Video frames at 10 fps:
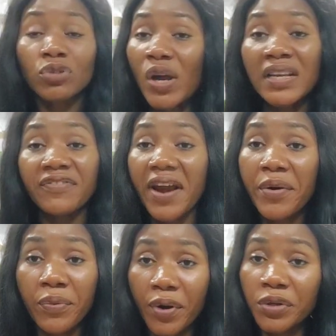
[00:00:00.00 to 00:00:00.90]
turn it
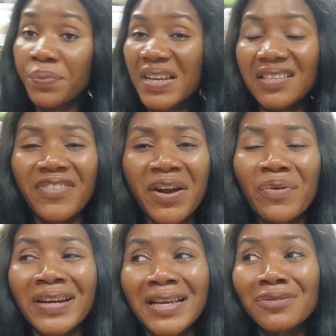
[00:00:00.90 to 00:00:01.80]
very well, you mix it very
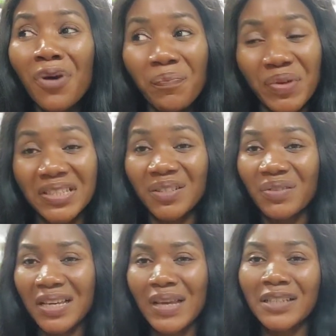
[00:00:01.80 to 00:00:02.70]
well. There's no big
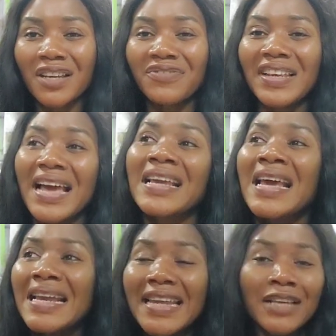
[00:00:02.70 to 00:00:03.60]
deal there. So I just feel like
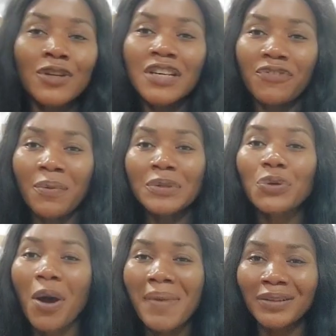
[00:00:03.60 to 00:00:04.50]
there's no need for me
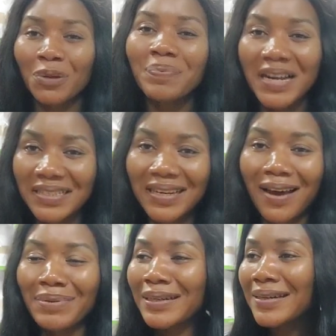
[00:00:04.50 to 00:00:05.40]
to come and do
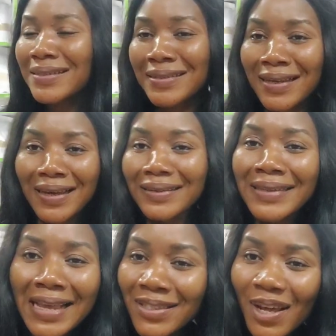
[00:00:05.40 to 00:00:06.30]
practical, because
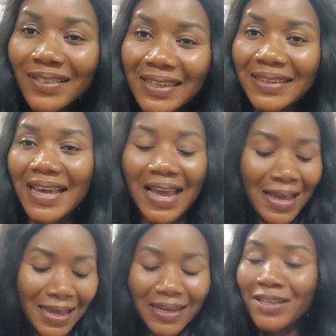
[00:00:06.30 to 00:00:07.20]
there's nothing
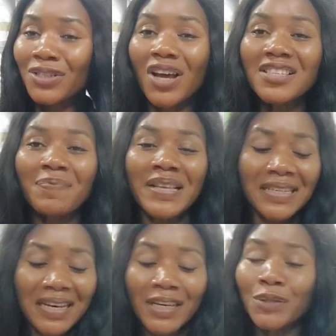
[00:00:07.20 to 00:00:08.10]
there. It's just
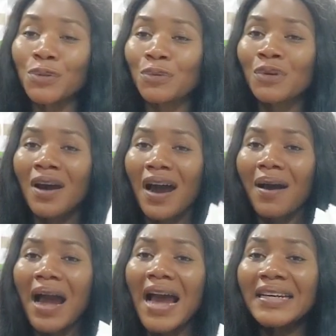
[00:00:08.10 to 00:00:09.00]
basically you
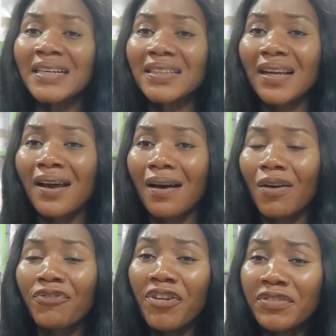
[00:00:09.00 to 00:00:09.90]
adding
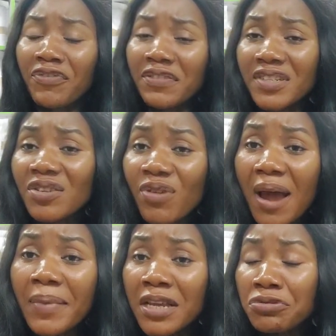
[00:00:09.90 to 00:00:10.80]
50
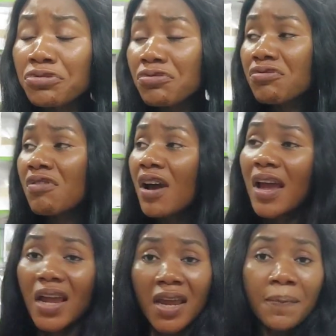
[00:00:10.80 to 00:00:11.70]
grams into
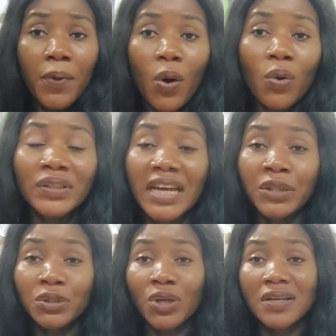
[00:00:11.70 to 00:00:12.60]
a bowl,
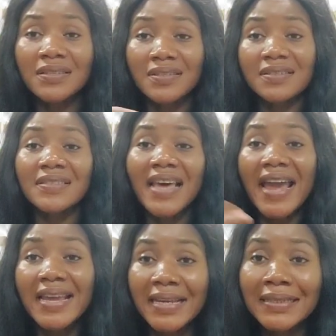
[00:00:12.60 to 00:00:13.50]
then you just stir
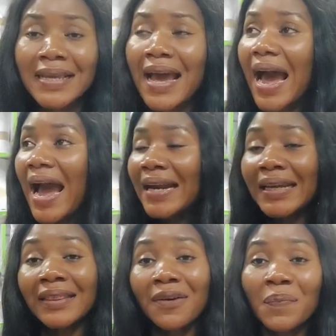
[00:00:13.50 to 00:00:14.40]
it,
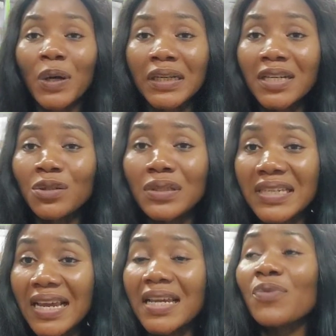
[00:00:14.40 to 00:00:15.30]
and in the morning you
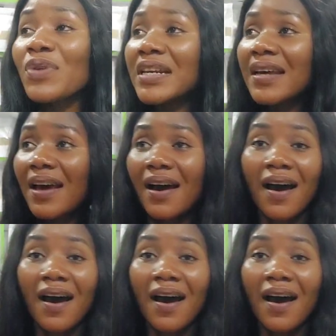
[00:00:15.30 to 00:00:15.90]
take it with